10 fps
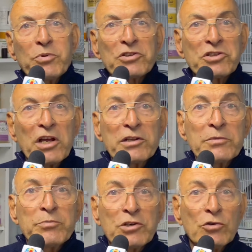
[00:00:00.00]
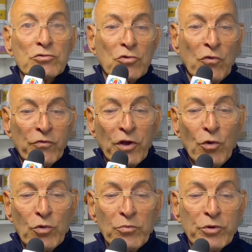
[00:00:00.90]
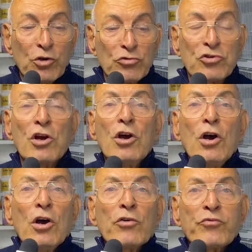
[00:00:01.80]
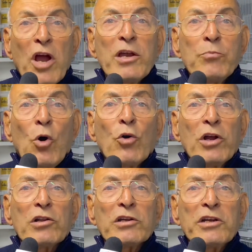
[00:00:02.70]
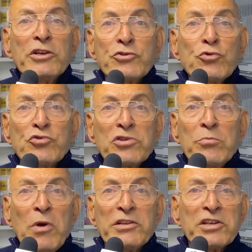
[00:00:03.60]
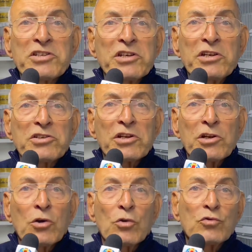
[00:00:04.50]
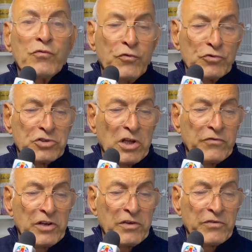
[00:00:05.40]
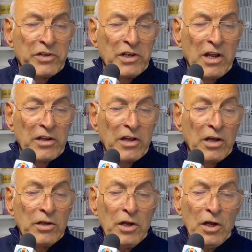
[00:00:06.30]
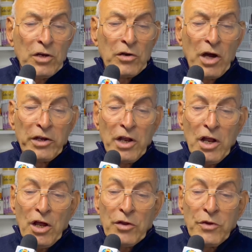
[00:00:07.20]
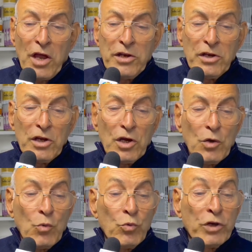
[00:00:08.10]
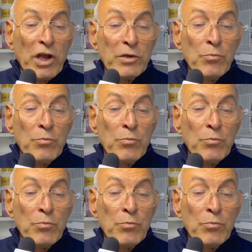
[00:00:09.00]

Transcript: percent because of the oil. Because rape oil is used in medicines and a lot of food stuff and everything like that. Right. Then we get